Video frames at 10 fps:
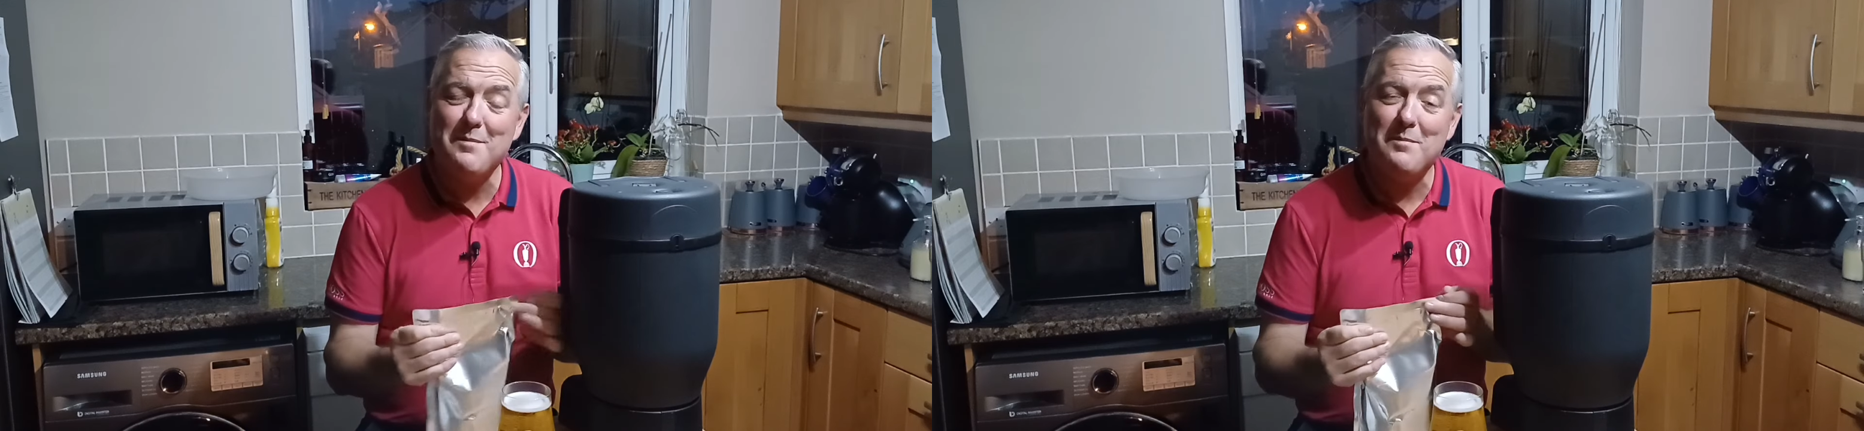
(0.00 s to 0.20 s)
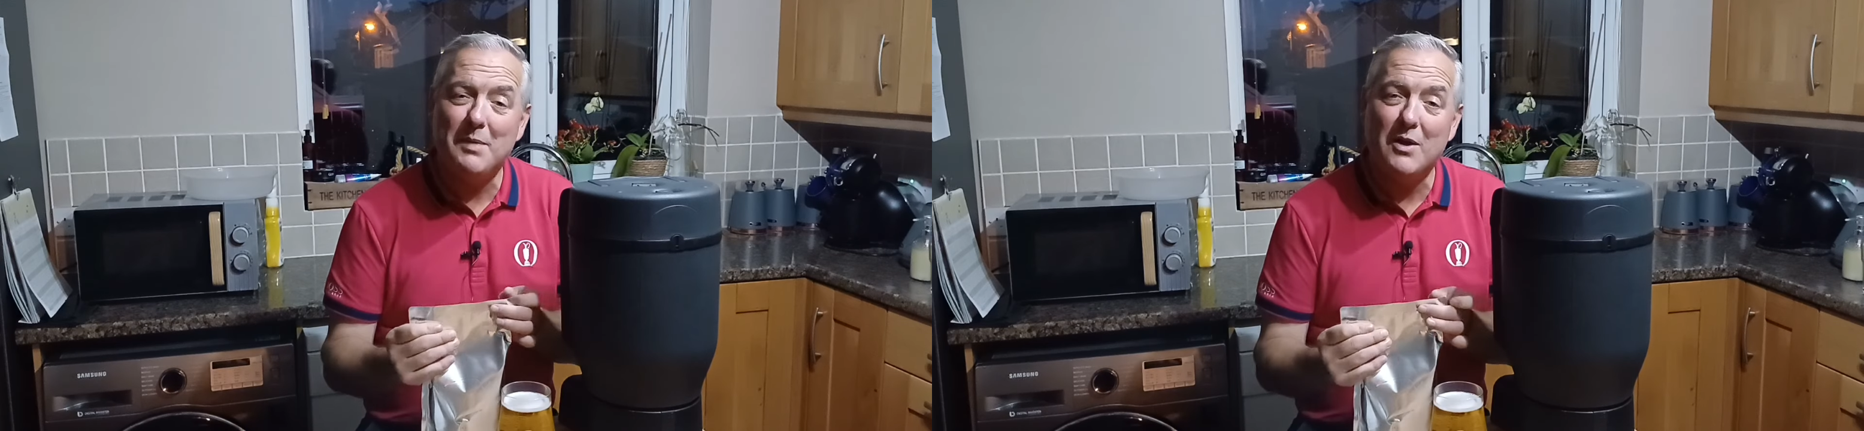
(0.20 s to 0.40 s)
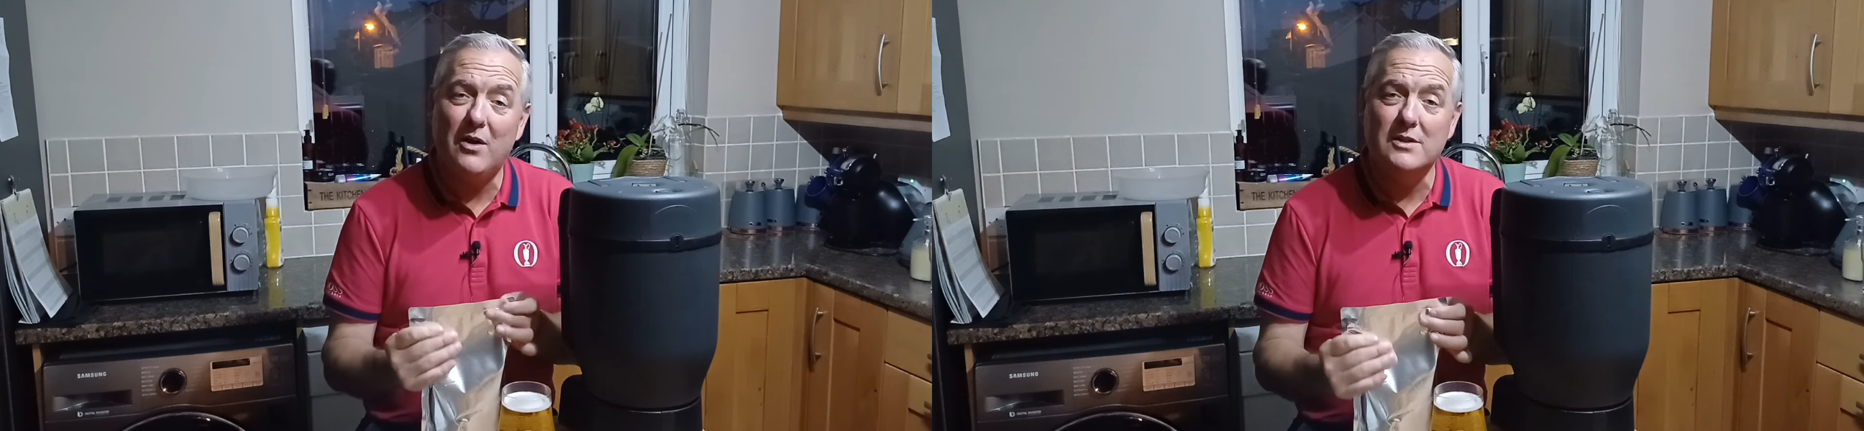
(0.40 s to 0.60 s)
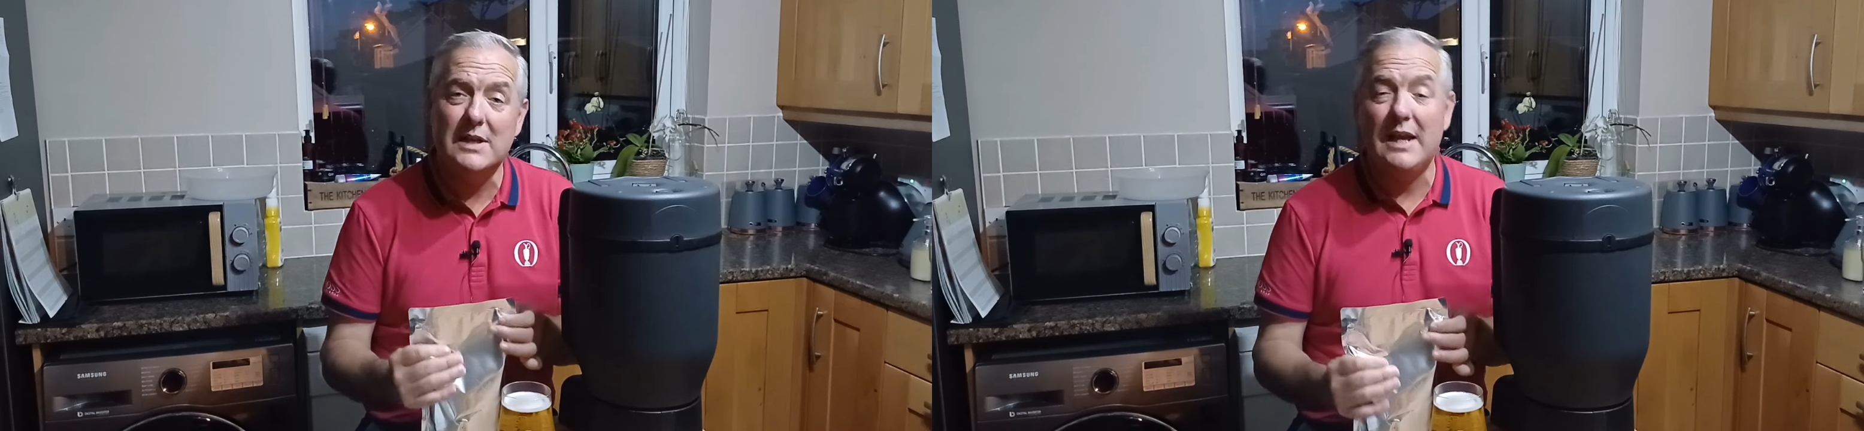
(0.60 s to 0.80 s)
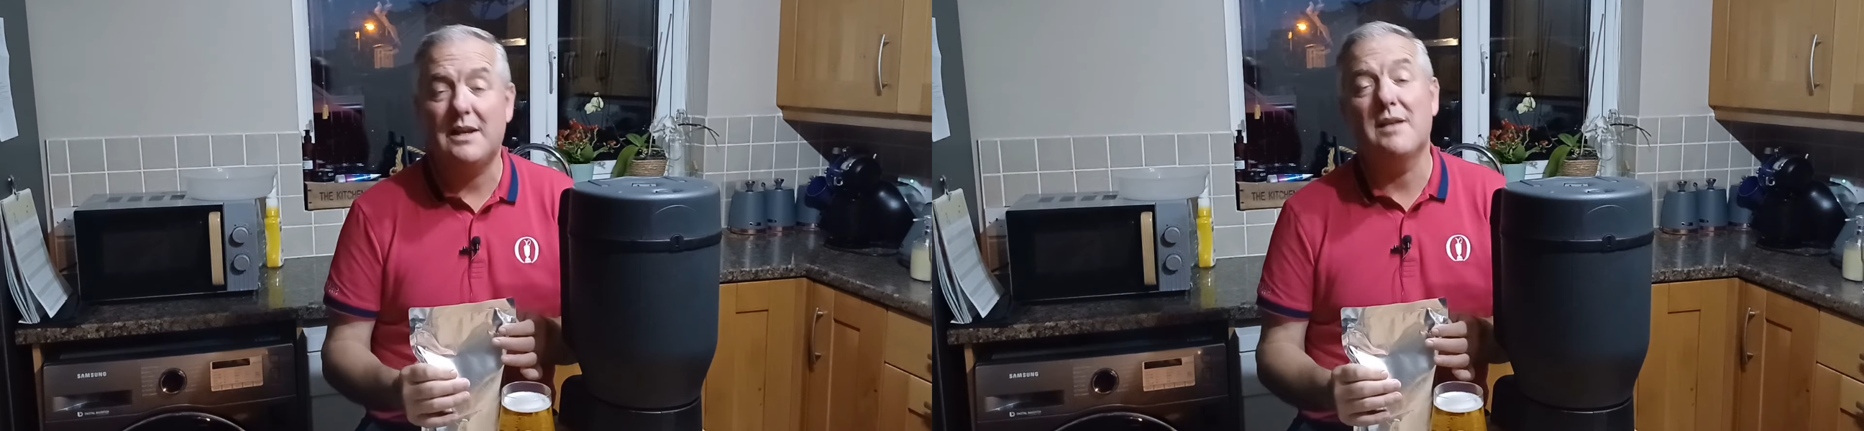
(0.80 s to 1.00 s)
because
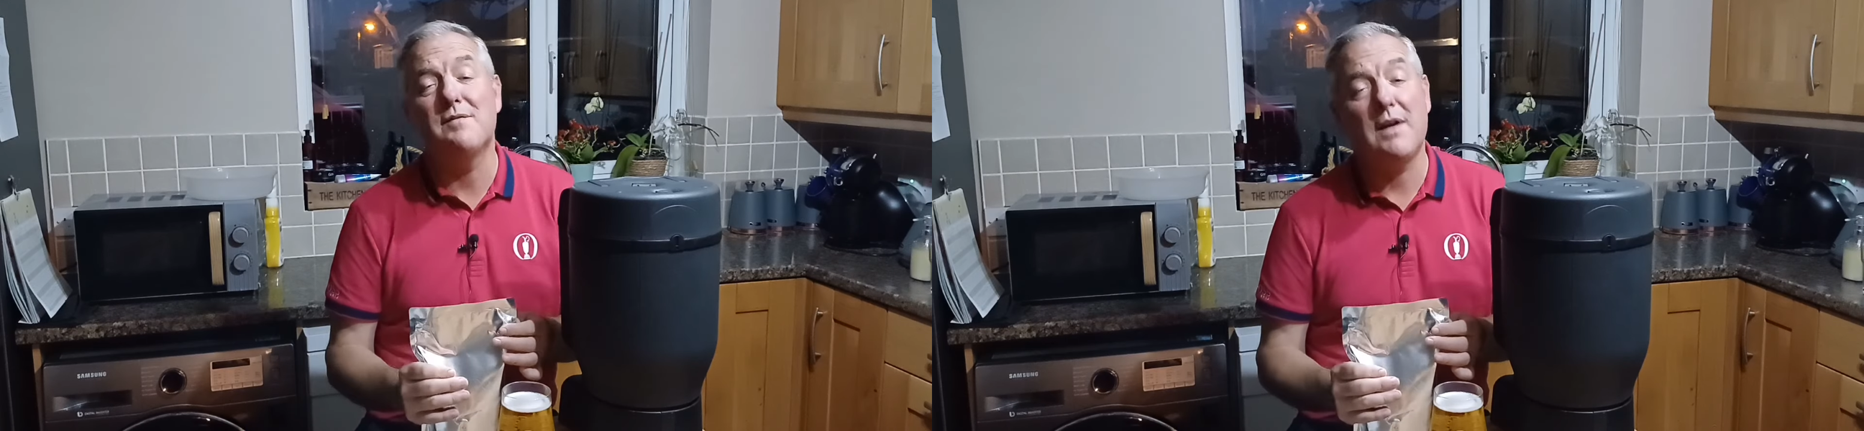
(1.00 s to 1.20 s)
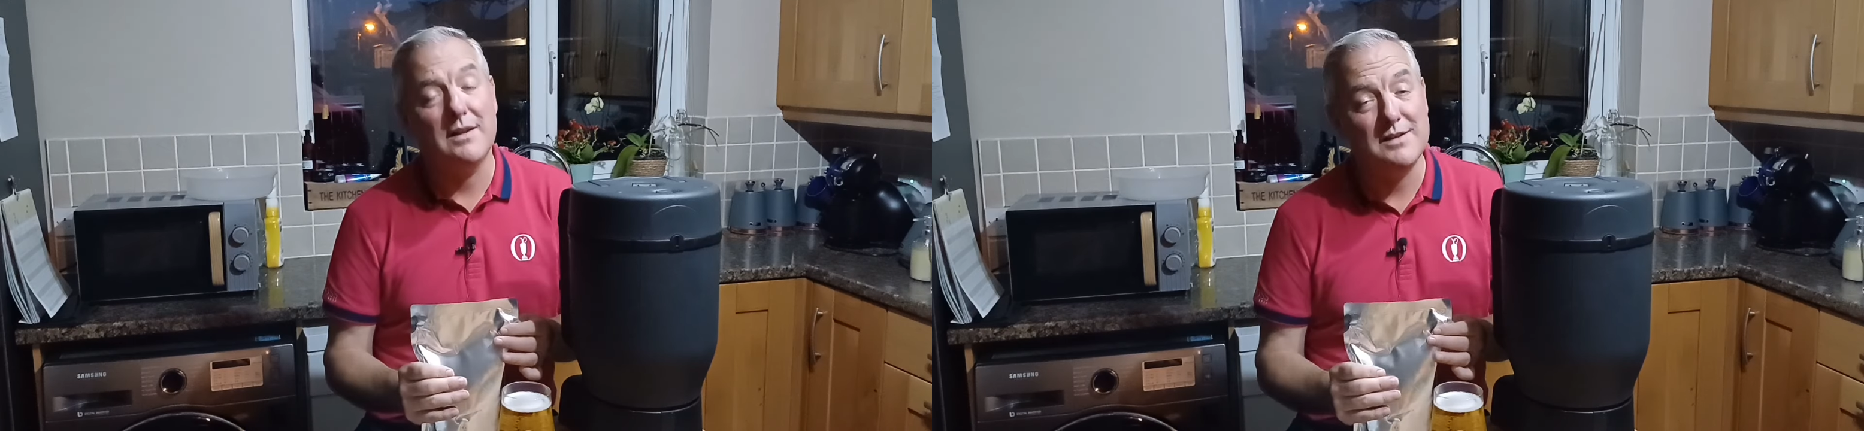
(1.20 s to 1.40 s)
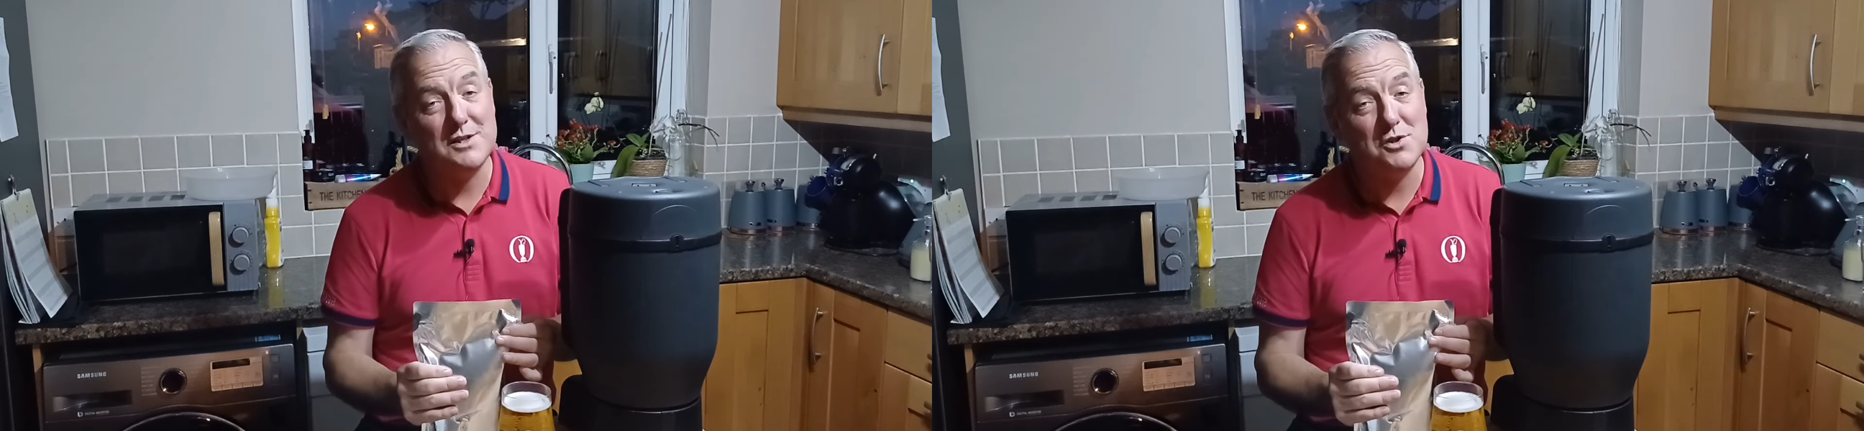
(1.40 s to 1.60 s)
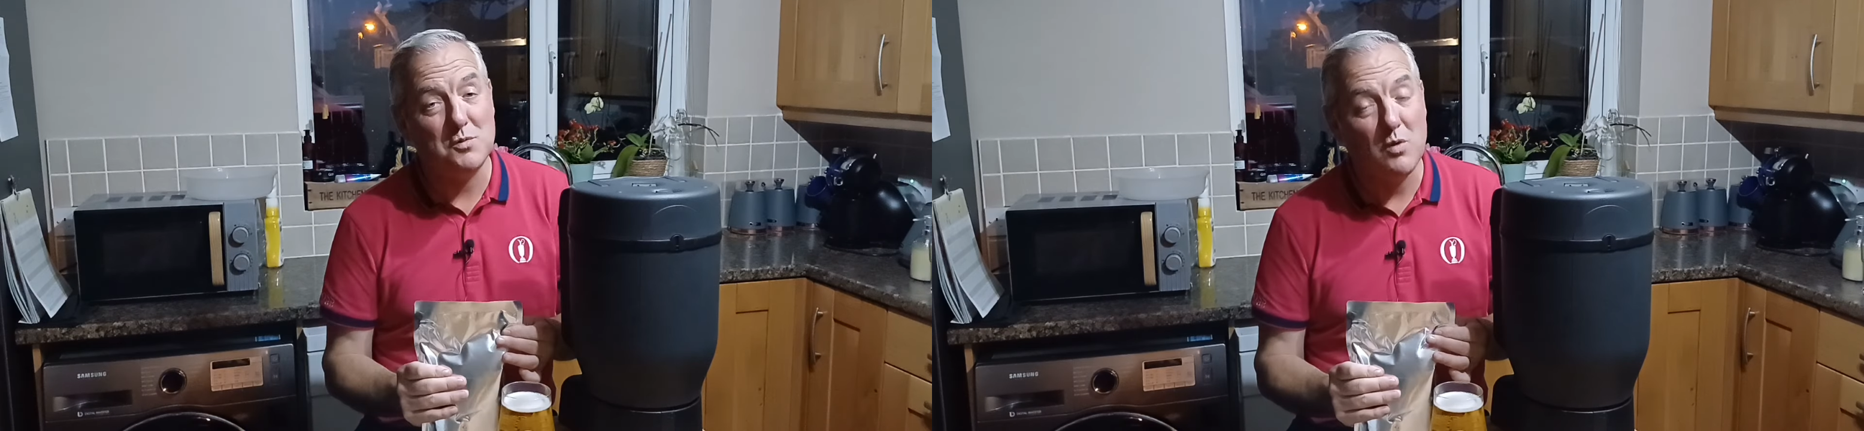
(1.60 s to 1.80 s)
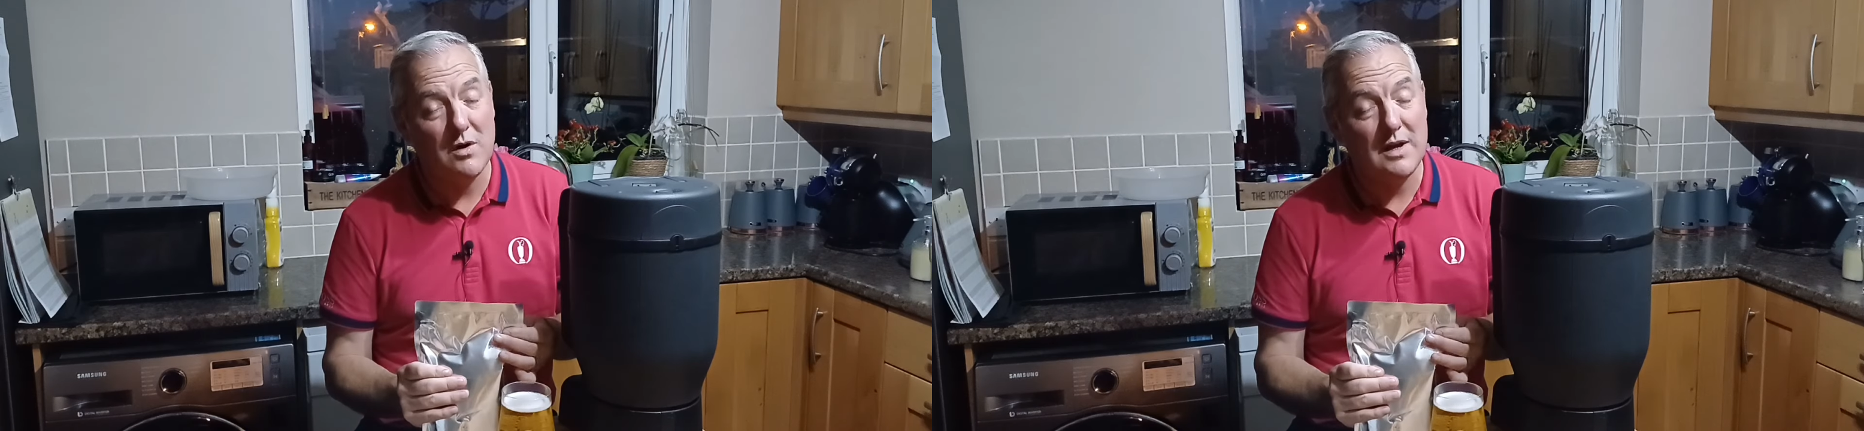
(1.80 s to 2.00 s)
it invalidates your
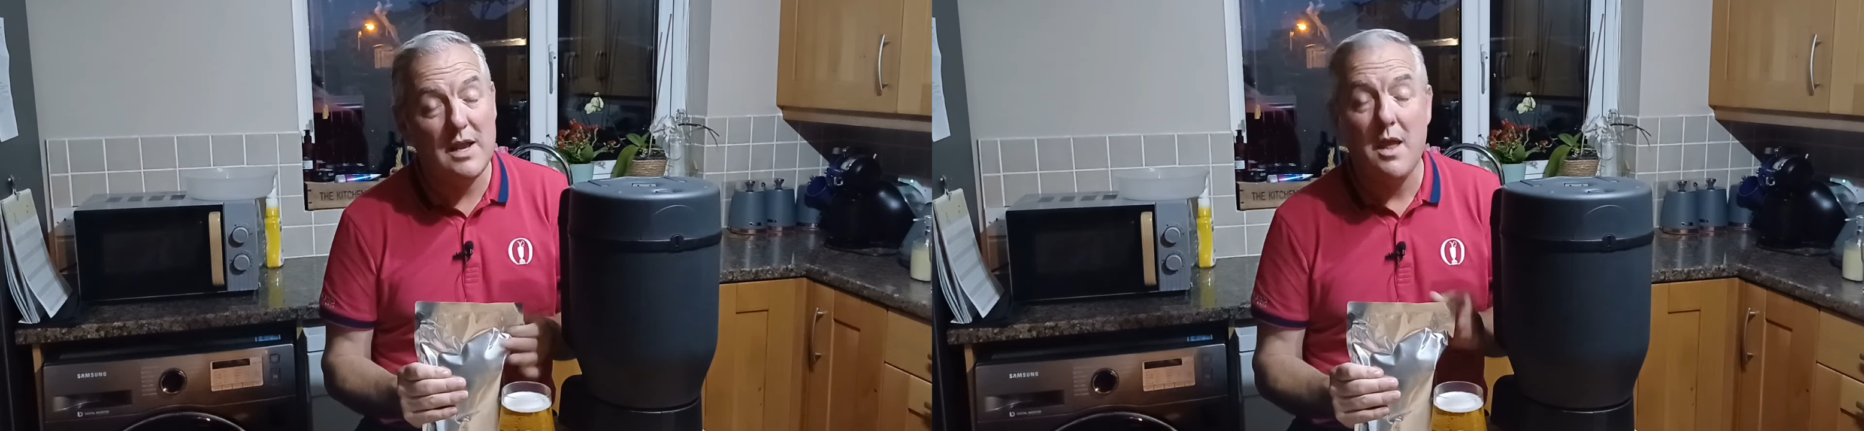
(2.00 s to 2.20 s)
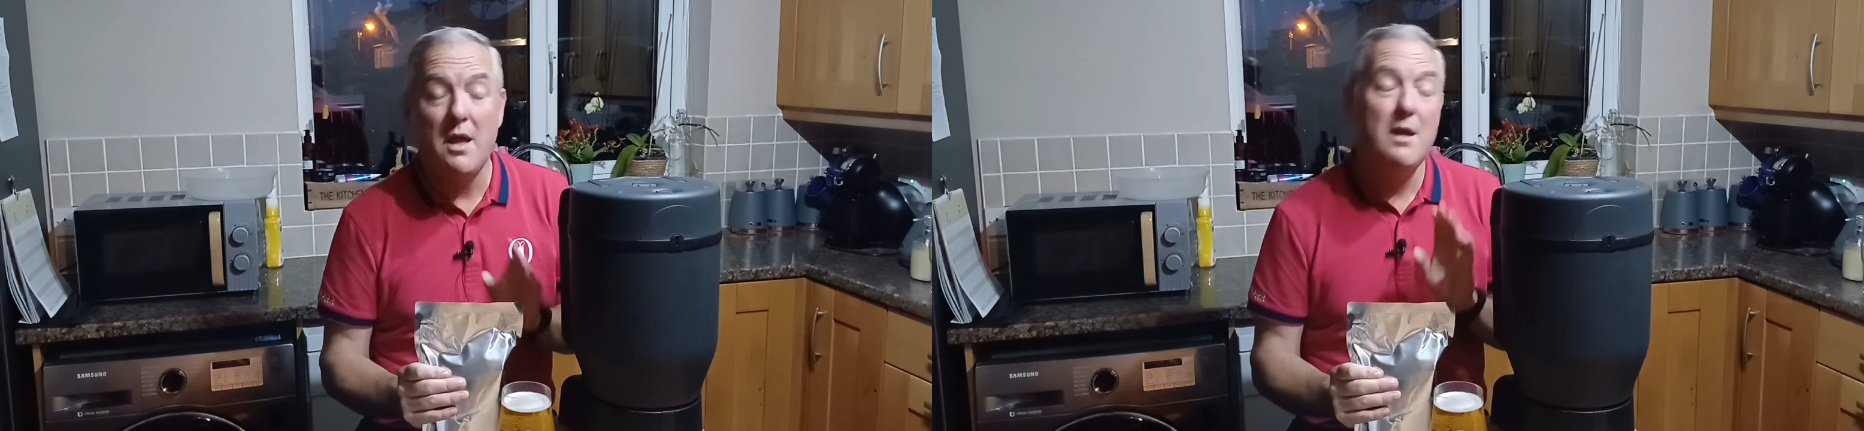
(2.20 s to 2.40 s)
warranty.